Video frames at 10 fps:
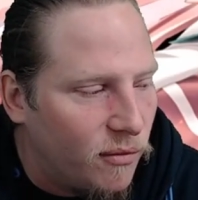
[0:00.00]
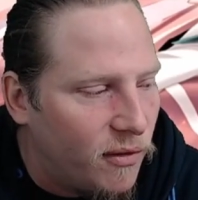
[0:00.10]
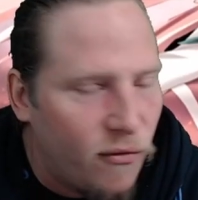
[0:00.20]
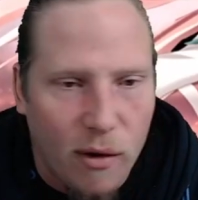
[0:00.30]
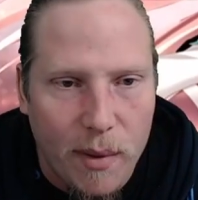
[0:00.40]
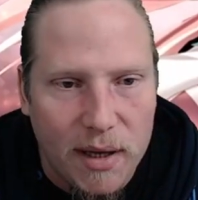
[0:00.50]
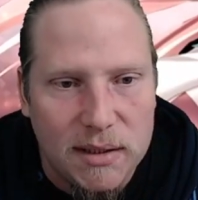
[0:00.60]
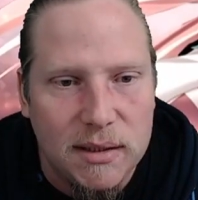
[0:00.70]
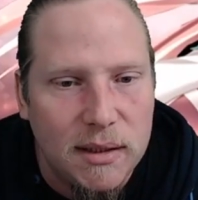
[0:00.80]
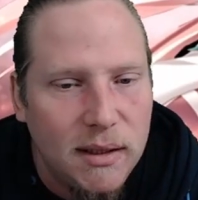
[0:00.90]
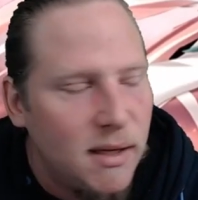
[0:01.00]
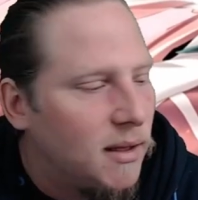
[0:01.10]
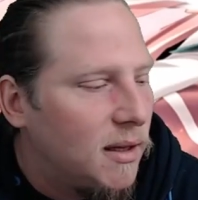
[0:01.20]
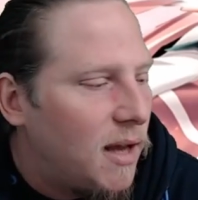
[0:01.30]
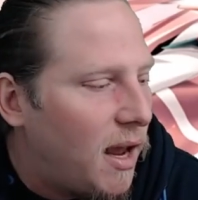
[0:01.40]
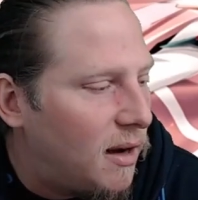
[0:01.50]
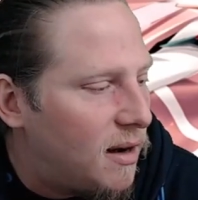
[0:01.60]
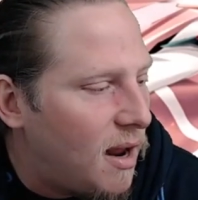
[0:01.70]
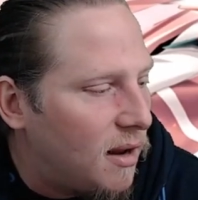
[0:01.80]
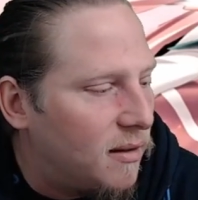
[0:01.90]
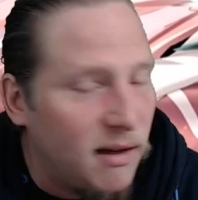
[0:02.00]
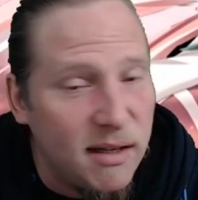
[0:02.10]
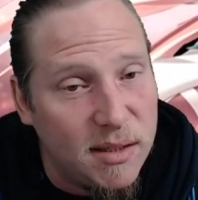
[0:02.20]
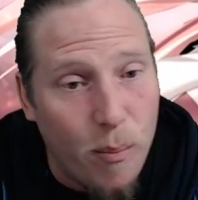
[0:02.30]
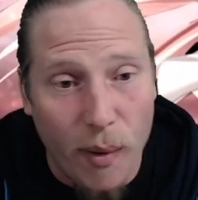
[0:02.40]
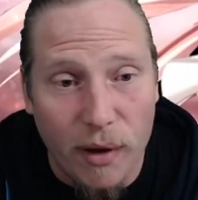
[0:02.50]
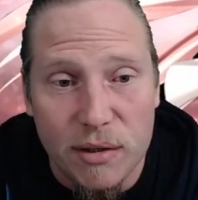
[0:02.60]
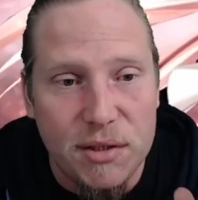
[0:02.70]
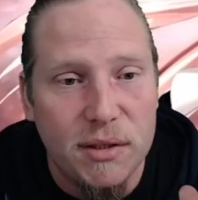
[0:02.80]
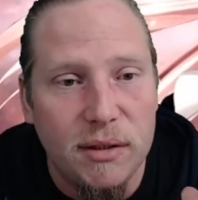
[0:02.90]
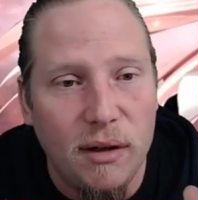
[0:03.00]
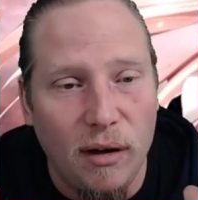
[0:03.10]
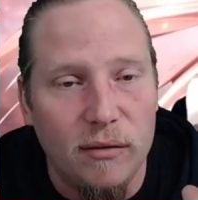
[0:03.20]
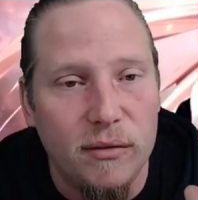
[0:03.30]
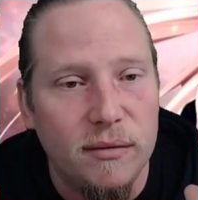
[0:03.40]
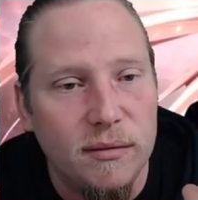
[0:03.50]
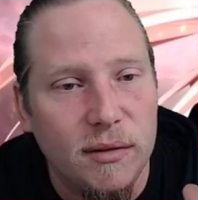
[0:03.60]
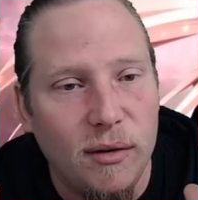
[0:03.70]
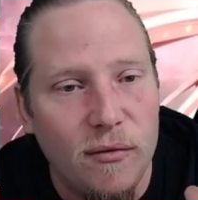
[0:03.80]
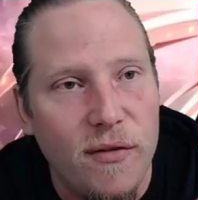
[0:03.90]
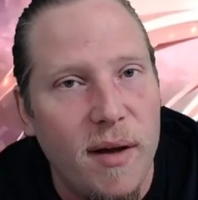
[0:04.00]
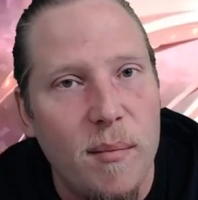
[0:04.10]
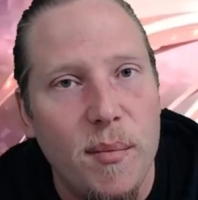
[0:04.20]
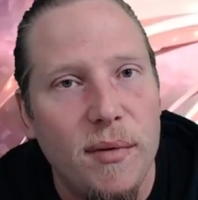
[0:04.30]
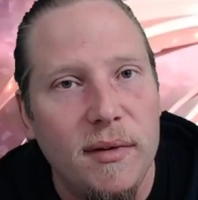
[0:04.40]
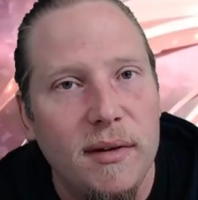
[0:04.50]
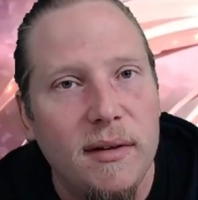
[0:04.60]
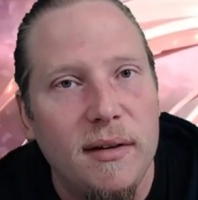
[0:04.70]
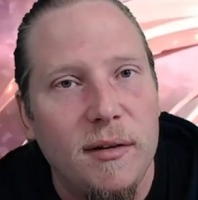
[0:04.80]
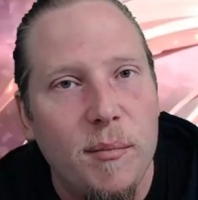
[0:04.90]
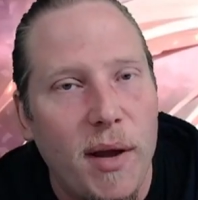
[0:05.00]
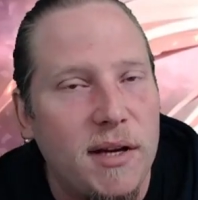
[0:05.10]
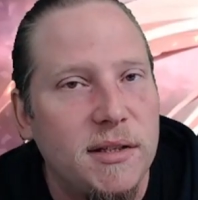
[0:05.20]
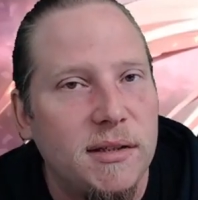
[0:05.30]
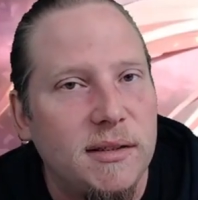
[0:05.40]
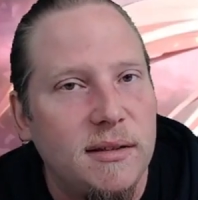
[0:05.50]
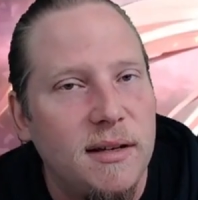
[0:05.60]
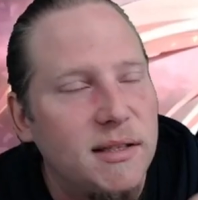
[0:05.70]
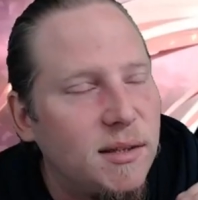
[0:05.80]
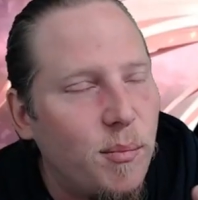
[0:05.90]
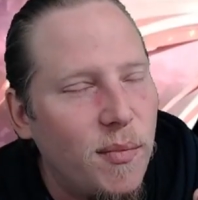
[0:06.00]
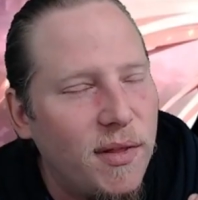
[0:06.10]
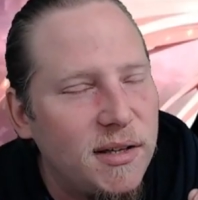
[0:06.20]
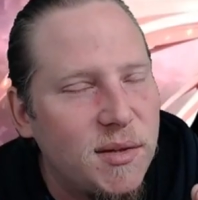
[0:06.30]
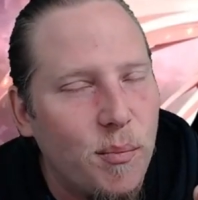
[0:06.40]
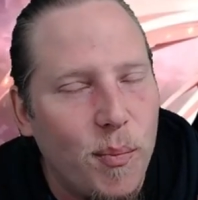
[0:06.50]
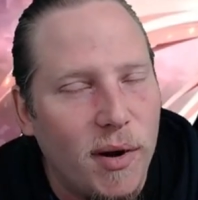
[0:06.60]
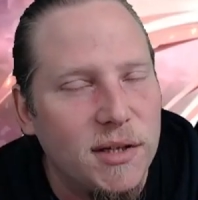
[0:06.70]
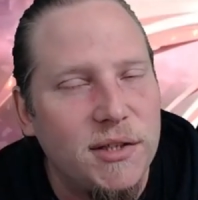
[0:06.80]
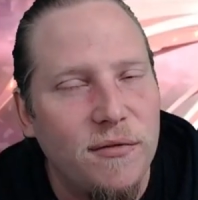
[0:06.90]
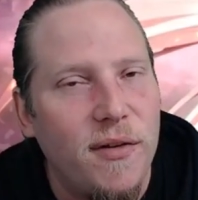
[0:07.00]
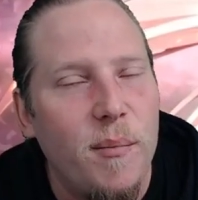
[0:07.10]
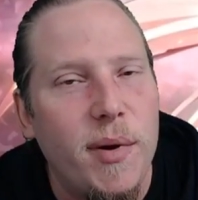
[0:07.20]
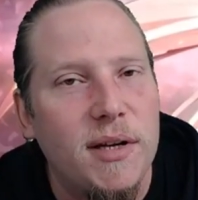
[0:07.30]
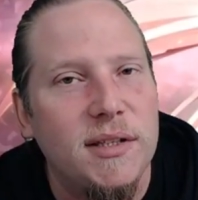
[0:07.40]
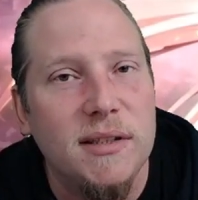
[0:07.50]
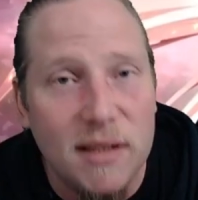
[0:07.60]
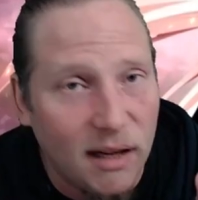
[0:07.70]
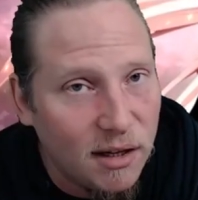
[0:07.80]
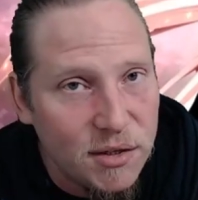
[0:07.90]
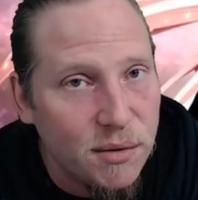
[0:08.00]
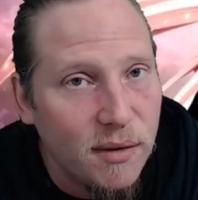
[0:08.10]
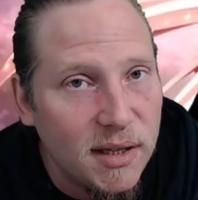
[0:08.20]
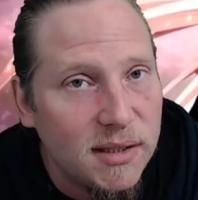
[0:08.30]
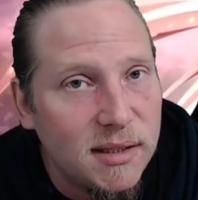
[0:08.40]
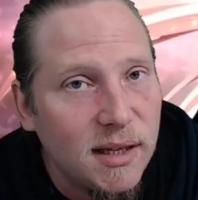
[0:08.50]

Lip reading: format. And there's a bunch of web pages. There's a bunch of web pages that can do this,